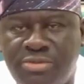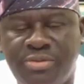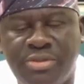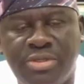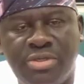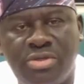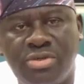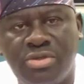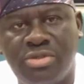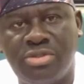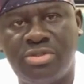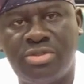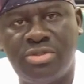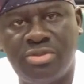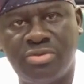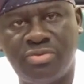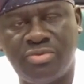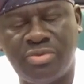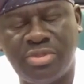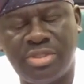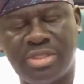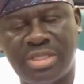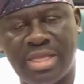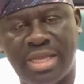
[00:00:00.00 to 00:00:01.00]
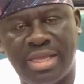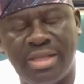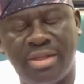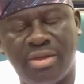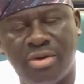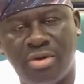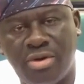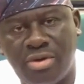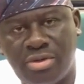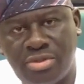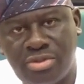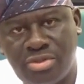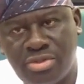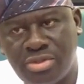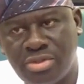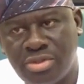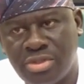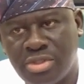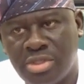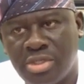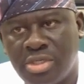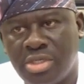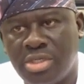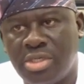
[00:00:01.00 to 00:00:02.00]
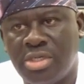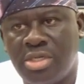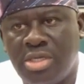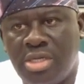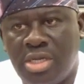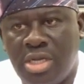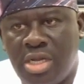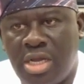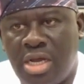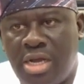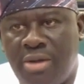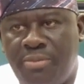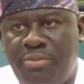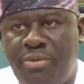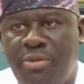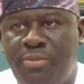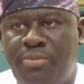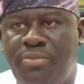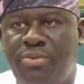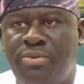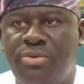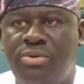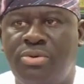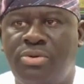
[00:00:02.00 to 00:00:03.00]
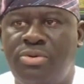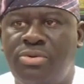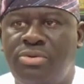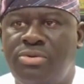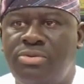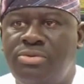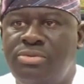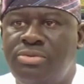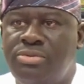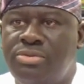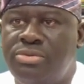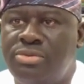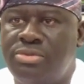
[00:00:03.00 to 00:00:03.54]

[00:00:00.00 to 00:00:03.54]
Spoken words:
been good. We thank God. Our people